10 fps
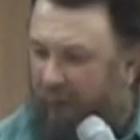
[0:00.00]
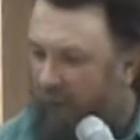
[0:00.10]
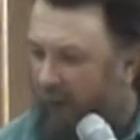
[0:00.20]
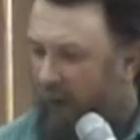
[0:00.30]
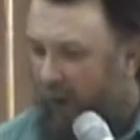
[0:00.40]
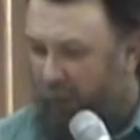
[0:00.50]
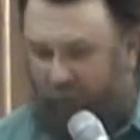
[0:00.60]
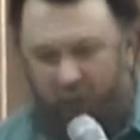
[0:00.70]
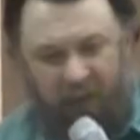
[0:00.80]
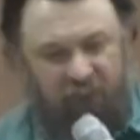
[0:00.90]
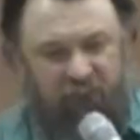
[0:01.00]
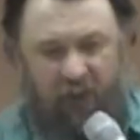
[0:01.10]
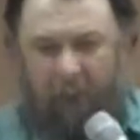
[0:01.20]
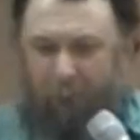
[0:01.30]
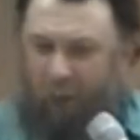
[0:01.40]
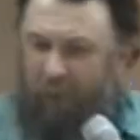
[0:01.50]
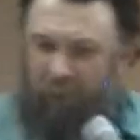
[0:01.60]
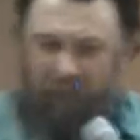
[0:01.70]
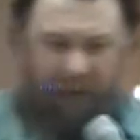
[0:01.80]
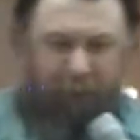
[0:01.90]
in a friendship,
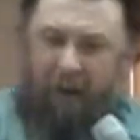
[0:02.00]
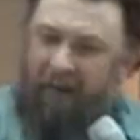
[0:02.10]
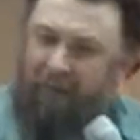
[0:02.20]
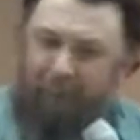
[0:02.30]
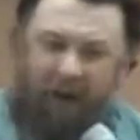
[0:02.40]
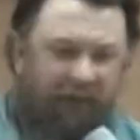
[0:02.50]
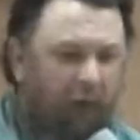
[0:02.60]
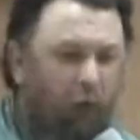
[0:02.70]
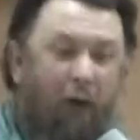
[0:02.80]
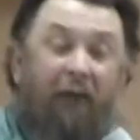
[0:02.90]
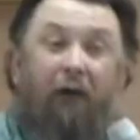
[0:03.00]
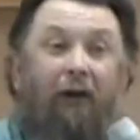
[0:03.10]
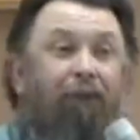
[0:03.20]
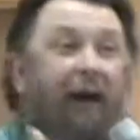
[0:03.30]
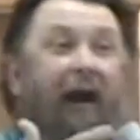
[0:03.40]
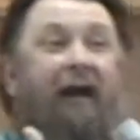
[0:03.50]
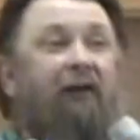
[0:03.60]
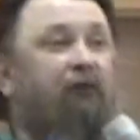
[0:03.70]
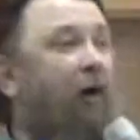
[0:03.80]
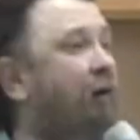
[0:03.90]
whether in a buddy-buddy, or whether a
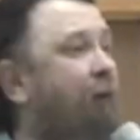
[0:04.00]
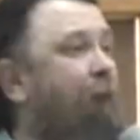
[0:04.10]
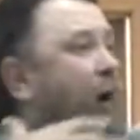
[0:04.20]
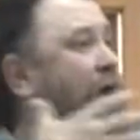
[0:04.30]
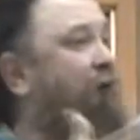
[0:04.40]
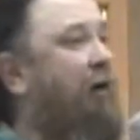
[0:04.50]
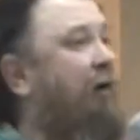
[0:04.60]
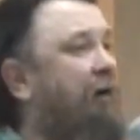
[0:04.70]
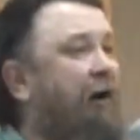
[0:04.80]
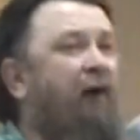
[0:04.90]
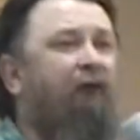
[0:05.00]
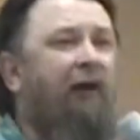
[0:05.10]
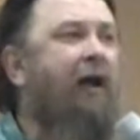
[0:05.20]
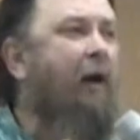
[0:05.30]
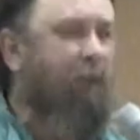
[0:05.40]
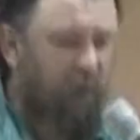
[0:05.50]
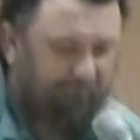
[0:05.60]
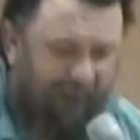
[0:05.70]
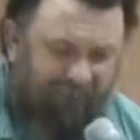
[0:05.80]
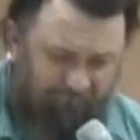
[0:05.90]
marriage, whether a boyfriend or girlfriend,
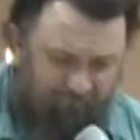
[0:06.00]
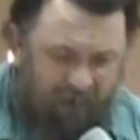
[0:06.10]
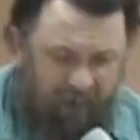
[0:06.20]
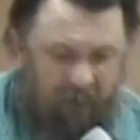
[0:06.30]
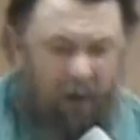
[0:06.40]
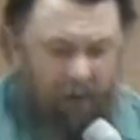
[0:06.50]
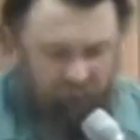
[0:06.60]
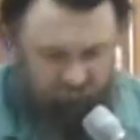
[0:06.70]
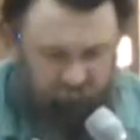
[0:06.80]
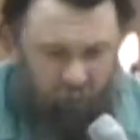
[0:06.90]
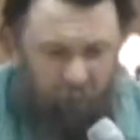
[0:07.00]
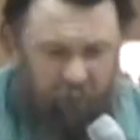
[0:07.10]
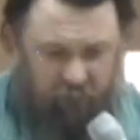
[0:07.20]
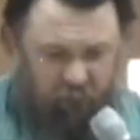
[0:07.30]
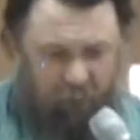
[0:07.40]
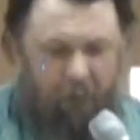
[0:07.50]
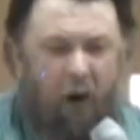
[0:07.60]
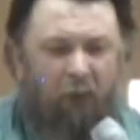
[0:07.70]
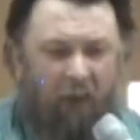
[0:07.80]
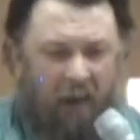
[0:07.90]
you've got to be sure that you're
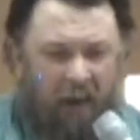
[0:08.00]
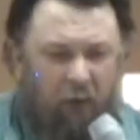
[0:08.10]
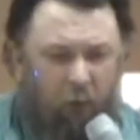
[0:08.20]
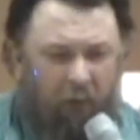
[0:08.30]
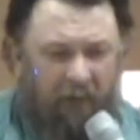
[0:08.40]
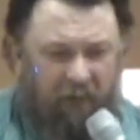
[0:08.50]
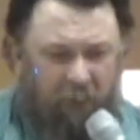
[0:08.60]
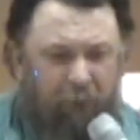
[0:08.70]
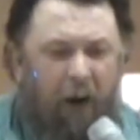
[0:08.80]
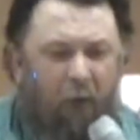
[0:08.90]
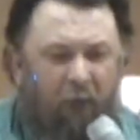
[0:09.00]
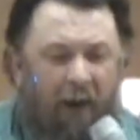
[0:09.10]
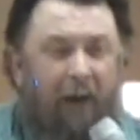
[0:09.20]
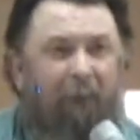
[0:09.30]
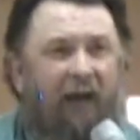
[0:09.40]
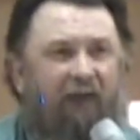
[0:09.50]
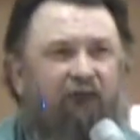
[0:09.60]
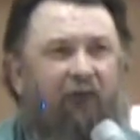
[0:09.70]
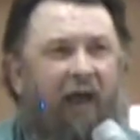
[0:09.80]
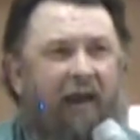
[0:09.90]
both equal and you both have that
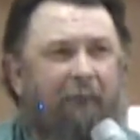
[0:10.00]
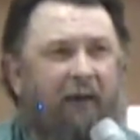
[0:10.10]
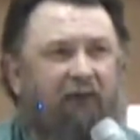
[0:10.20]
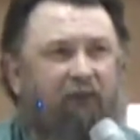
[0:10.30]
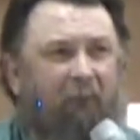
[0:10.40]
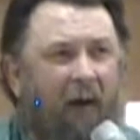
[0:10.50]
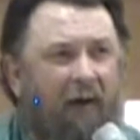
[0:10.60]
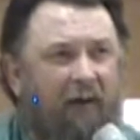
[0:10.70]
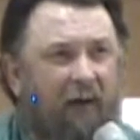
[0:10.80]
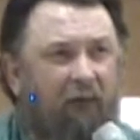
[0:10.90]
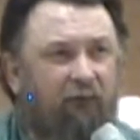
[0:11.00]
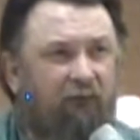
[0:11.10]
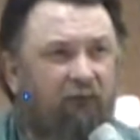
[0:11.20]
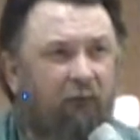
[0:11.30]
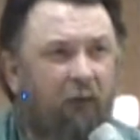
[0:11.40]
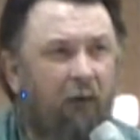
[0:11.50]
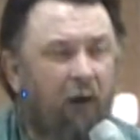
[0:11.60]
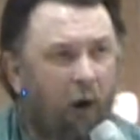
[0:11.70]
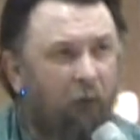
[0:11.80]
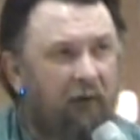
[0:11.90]
same experience
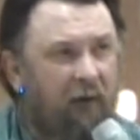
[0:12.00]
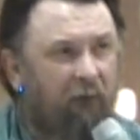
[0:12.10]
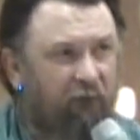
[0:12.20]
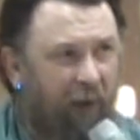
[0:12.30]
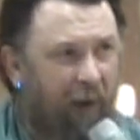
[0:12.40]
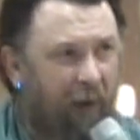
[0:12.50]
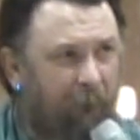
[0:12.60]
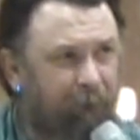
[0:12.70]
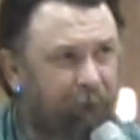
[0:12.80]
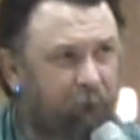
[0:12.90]
on the inside.